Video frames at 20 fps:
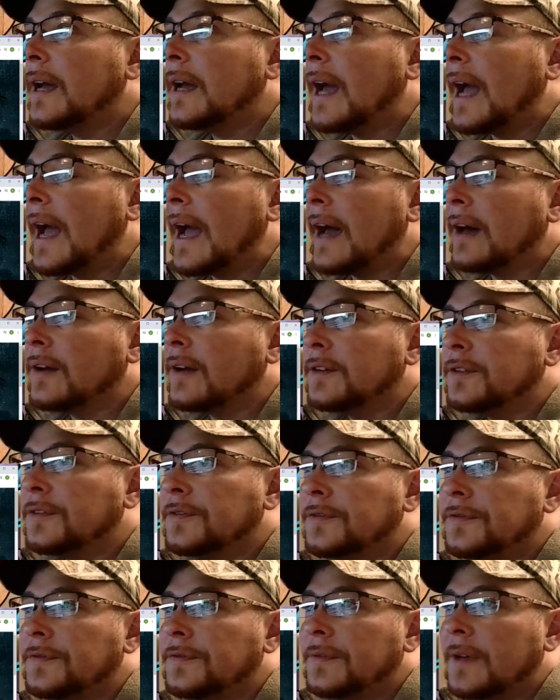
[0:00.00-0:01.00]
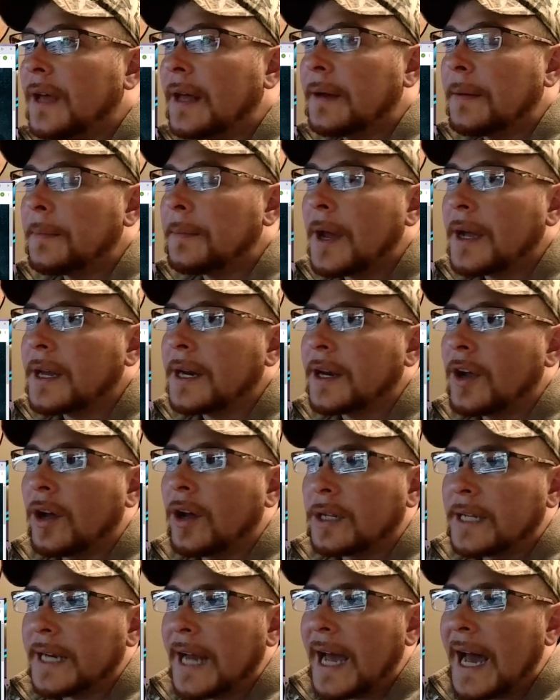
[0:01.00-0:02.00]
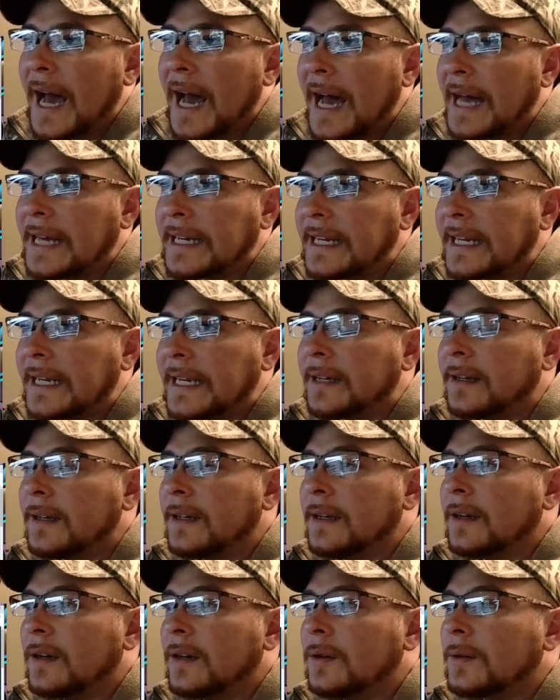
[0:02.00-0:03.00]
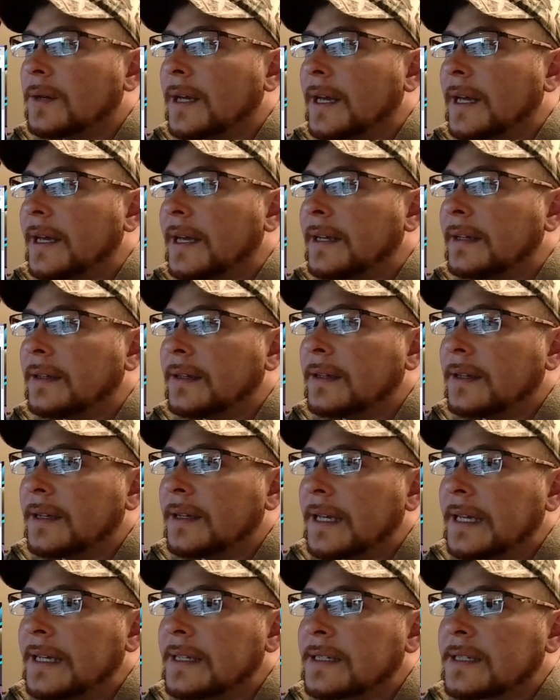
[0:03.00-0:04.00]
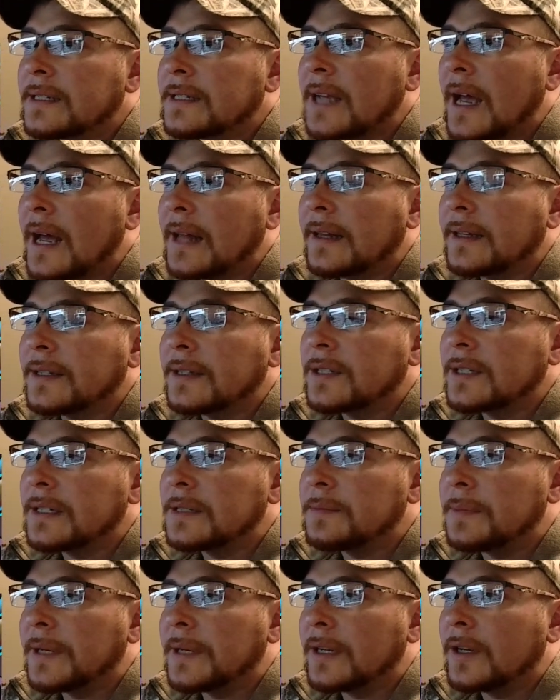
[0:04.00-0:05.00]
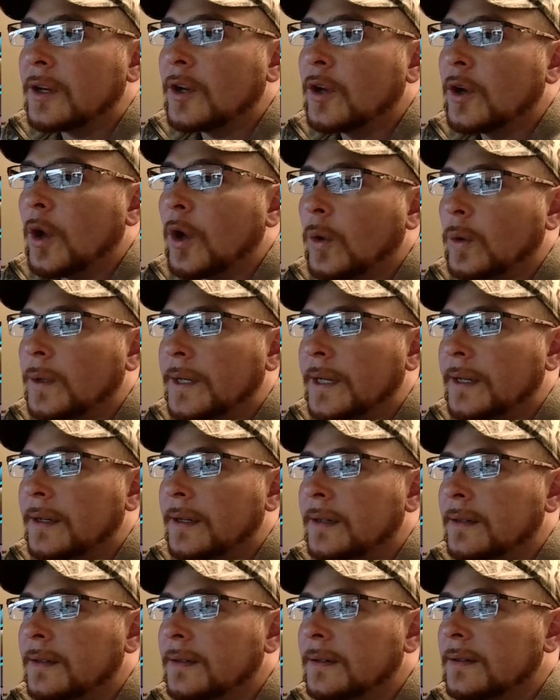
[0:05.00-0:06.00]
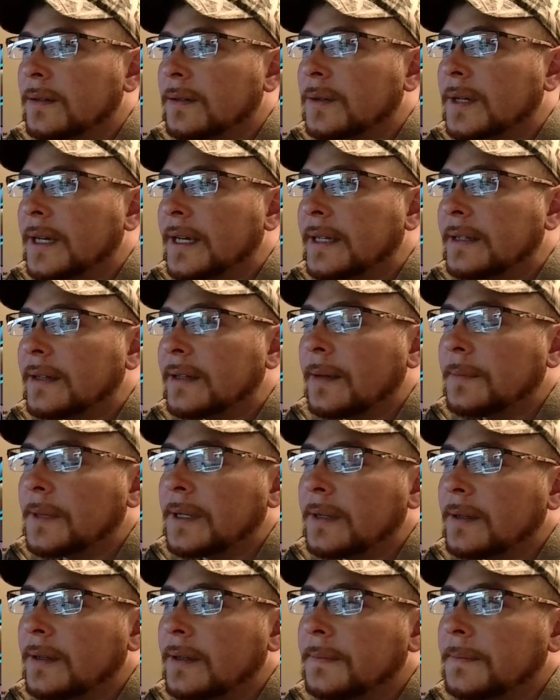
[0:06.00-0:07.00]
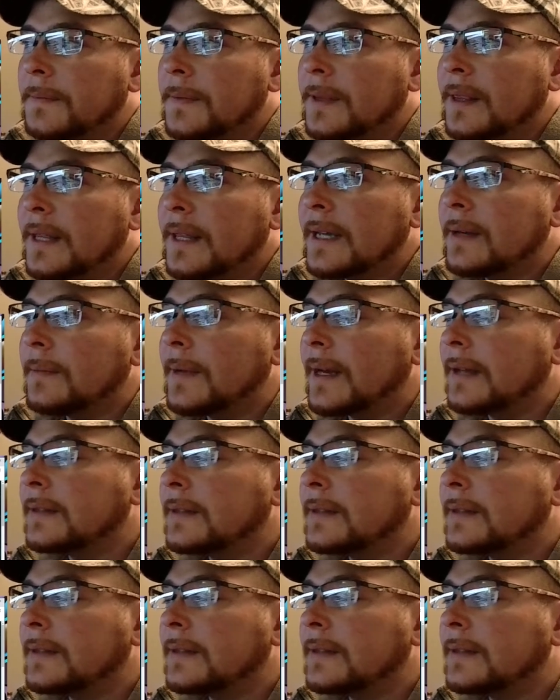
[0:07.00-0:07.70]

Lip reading: out of, I'm not going to call it hiding, okay? His silence has been golden, okay? I mean, think about